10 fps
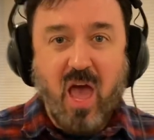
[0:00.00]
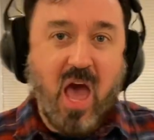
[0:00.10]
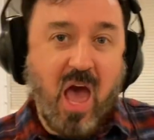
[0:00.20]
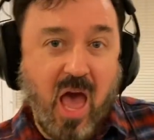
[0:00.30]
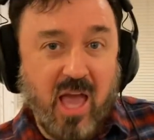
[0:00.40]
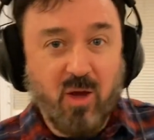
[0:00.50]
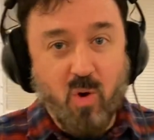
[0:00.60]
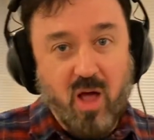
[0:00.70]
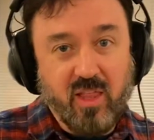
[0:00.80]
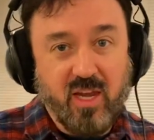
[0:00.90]
high
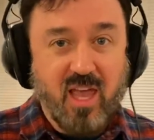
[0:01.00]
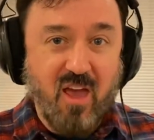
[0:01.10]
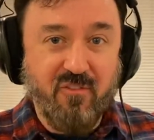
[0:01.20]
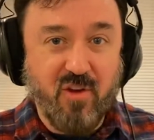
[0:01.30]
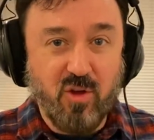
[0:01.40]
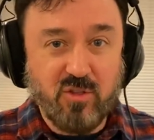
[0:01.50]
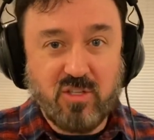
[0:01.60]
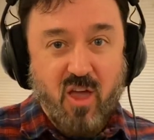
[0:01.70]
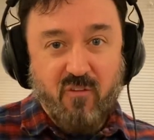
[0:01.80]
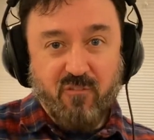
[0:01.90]
quality headphones
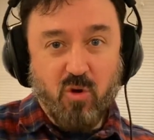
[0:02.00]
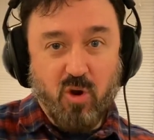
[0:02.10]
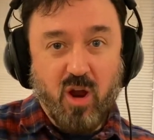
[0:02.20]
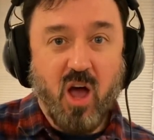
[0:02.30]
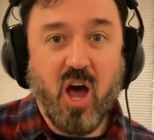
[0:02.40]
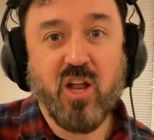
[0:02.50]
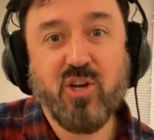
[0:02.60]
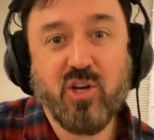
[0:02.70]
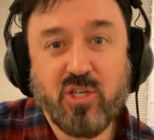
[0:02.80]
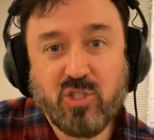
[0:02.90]
for
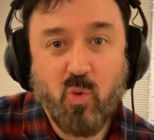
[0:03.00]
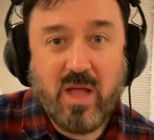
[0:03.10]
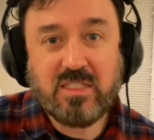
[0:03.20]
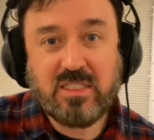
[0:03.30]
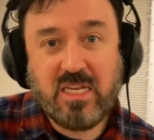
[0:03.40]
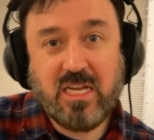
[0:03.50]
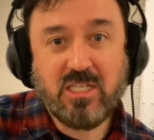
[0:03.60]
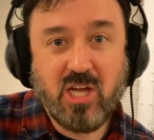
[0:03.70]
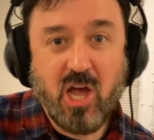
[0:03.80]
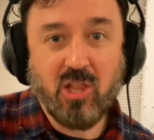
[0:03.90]
under
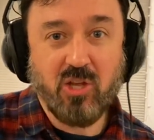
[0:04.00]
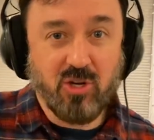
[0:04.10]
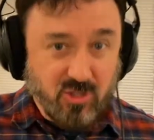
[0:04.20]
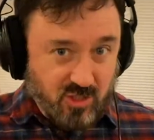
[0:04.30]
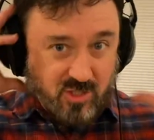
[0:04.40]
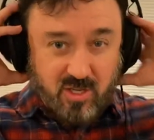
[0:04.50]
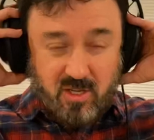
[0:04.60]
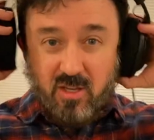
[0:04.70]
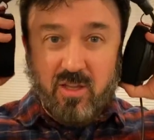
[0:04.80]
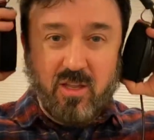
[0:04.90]
$20. Do a little
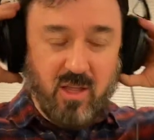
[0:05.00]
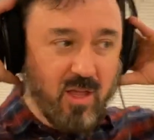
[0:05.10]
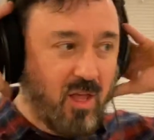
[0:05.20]
twirl.